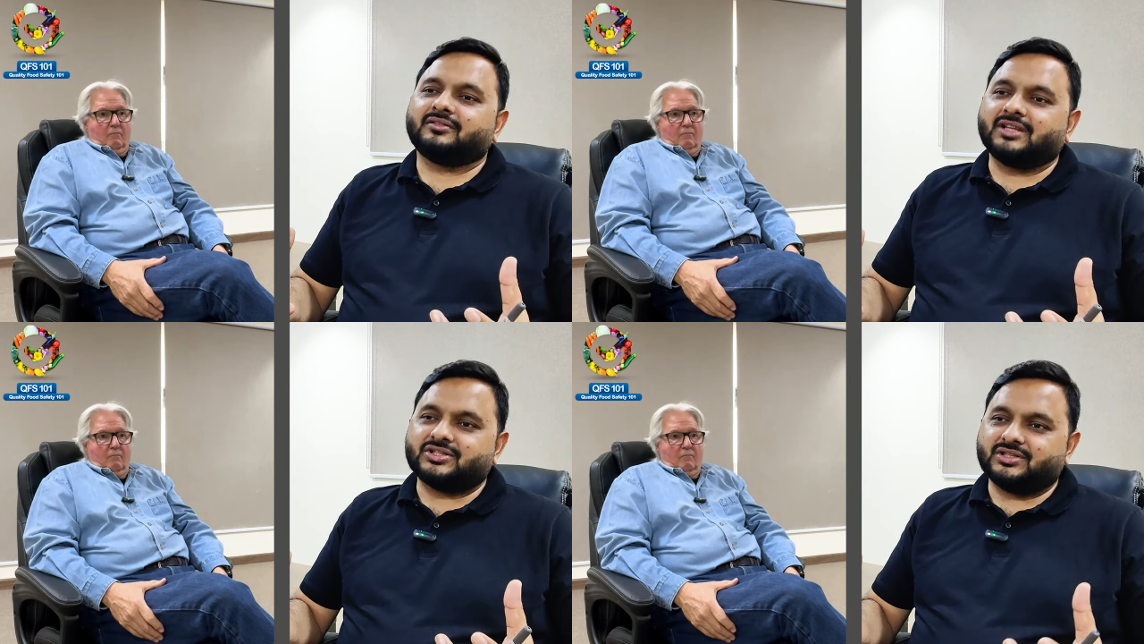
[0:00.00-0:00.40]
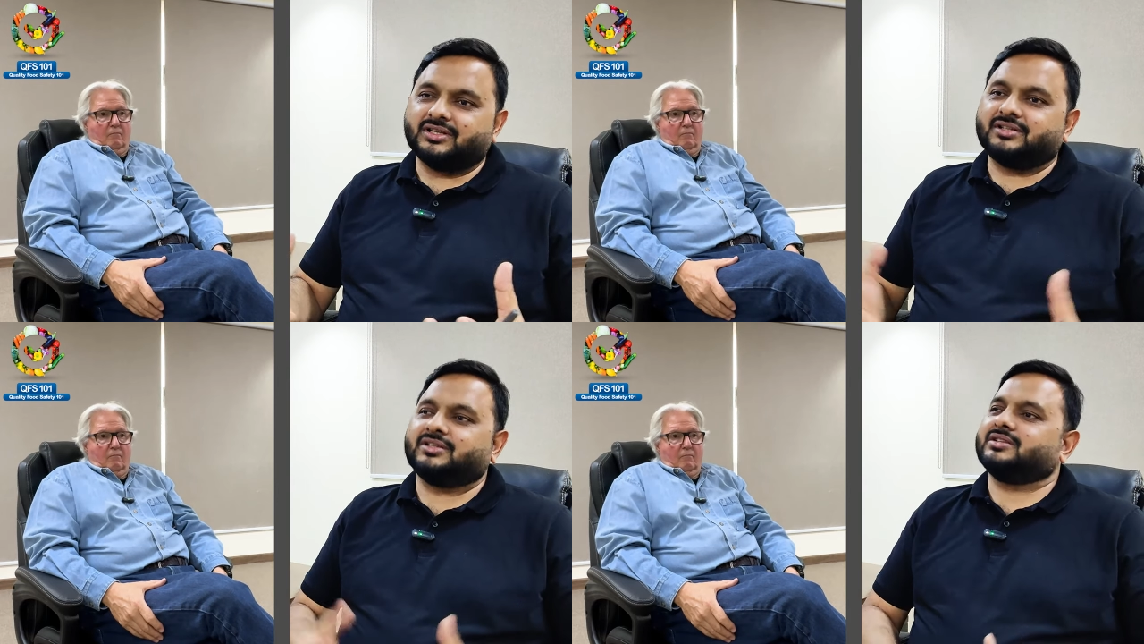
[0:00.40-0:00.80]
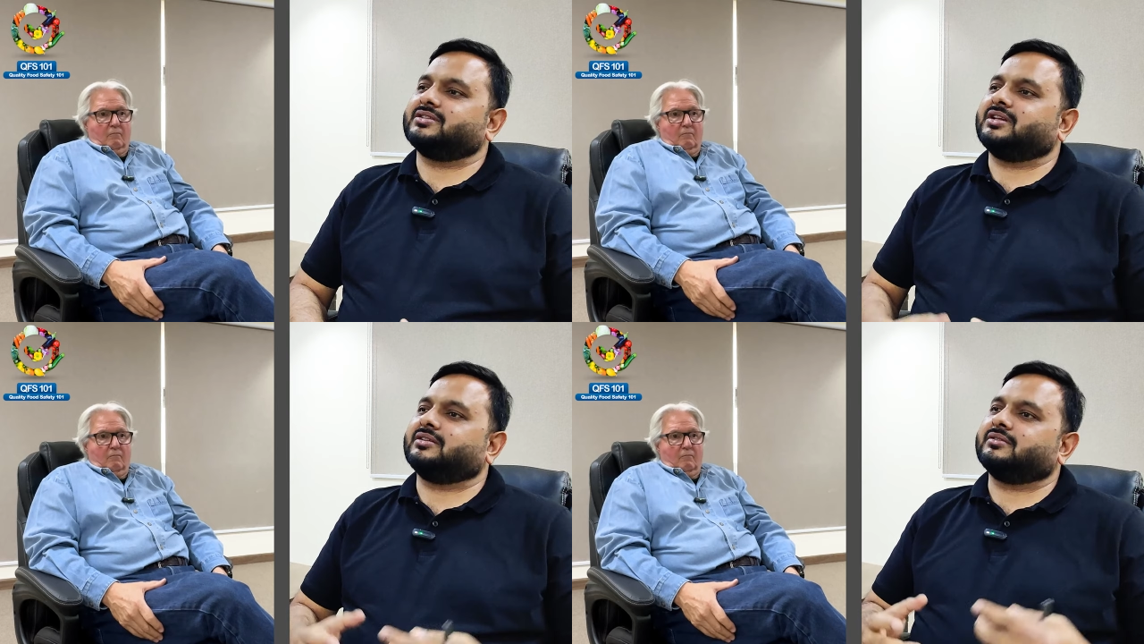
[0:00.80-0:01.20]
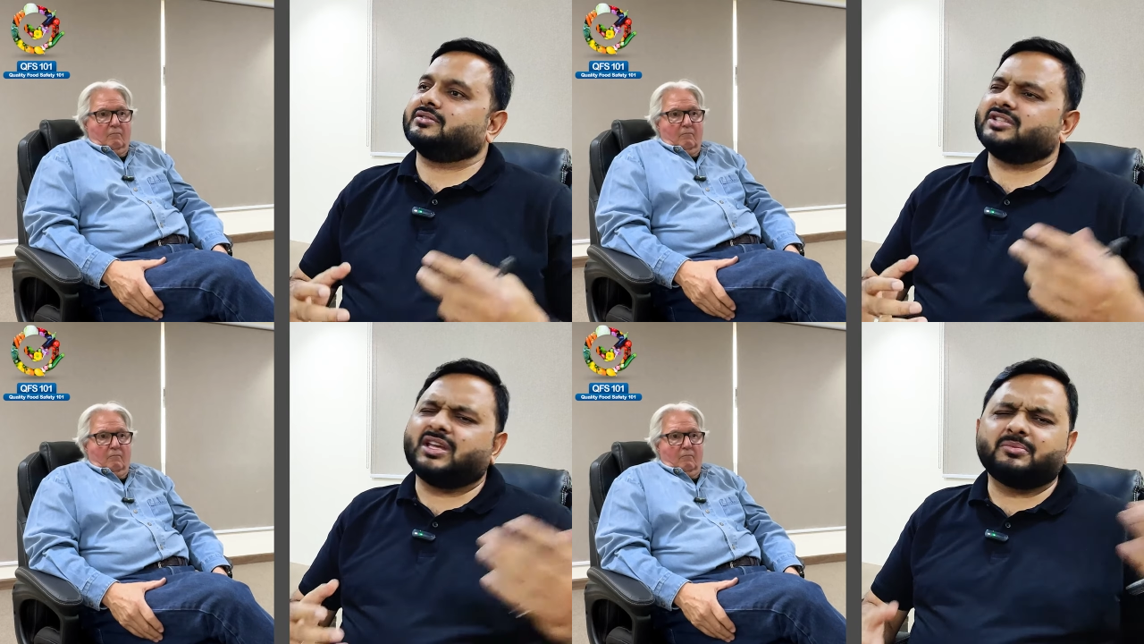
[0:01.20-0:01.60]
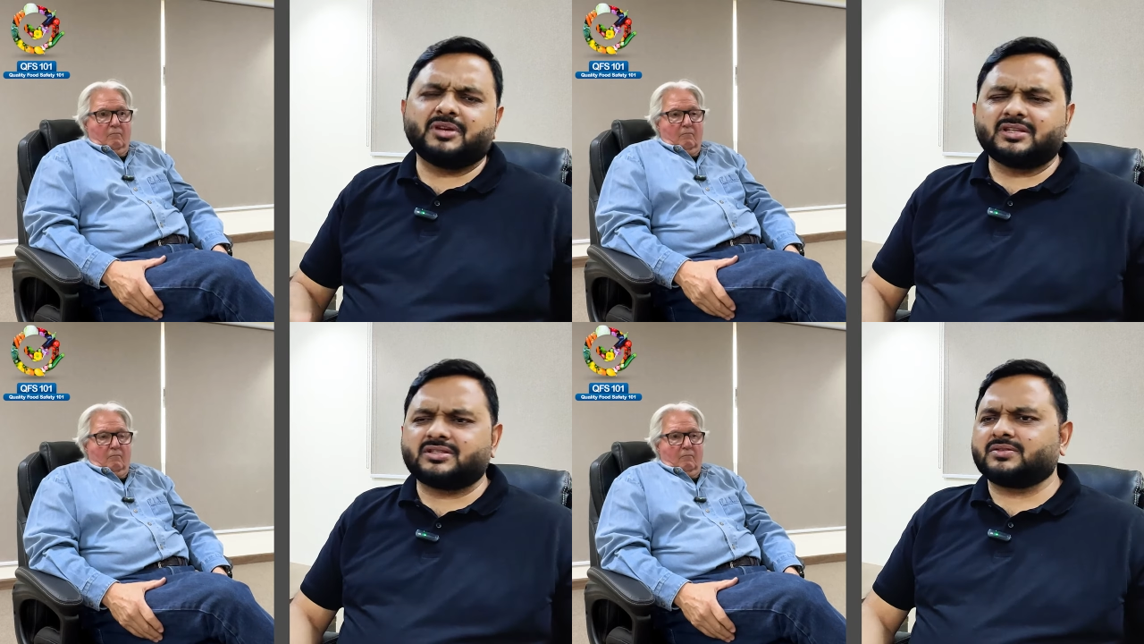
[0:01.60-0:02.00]
Speaker 1: nationalities, and same
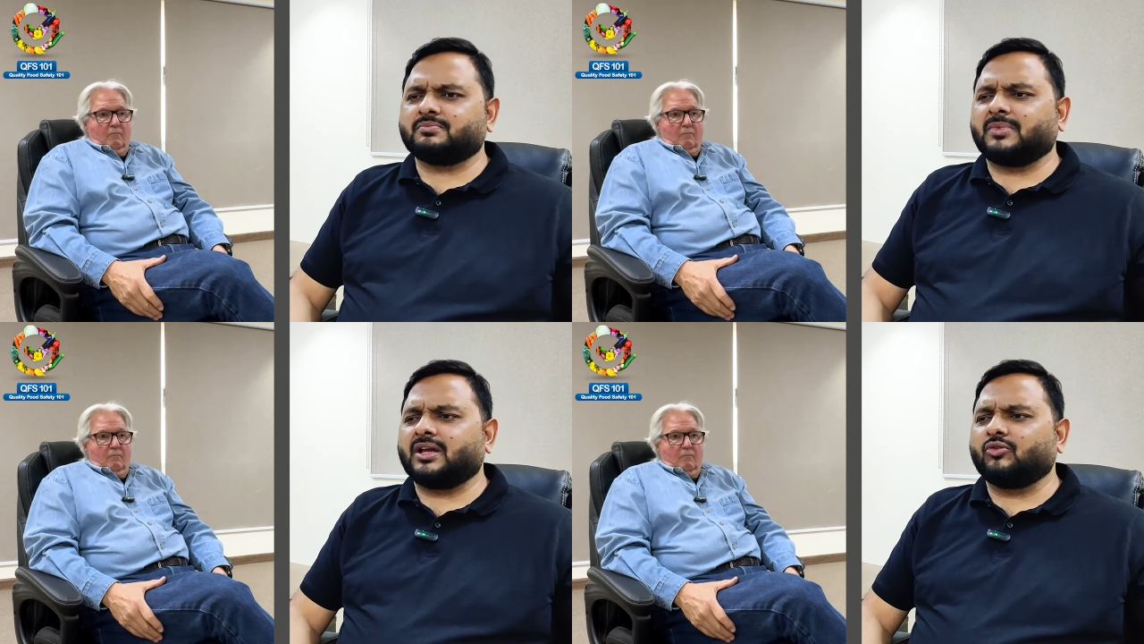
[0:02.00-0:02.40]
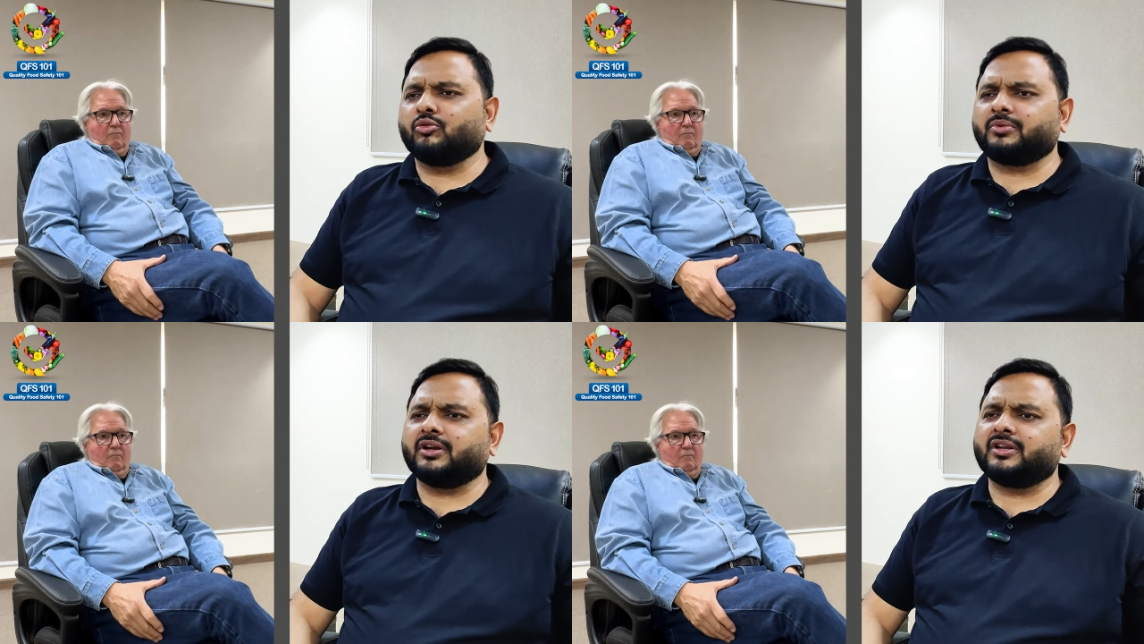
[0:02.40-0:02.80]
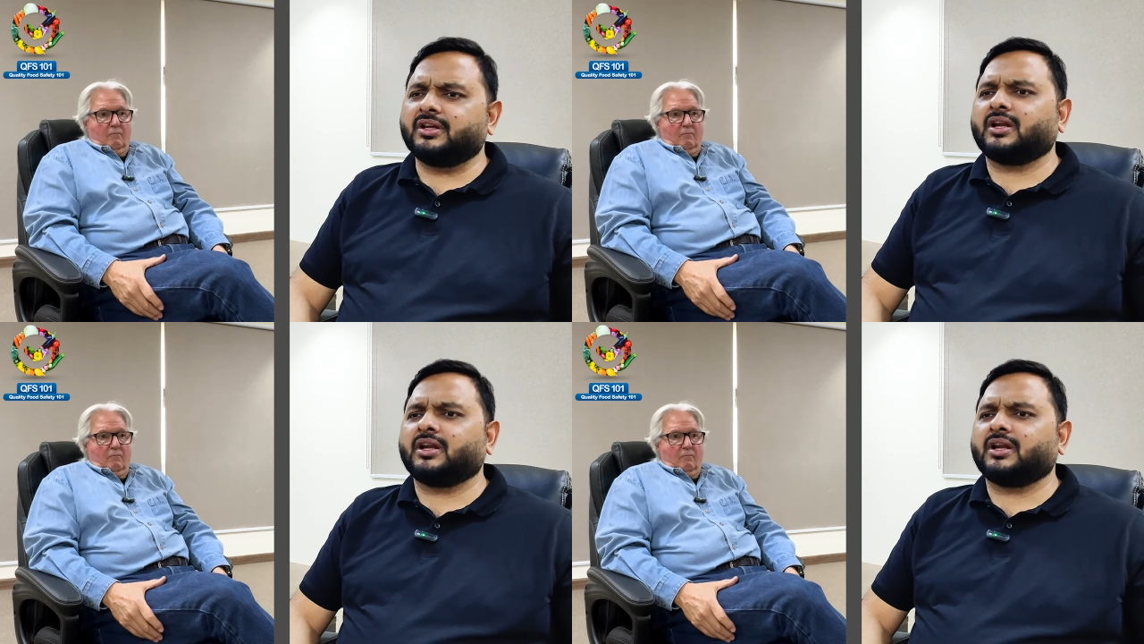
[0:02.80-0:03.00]
as my home country,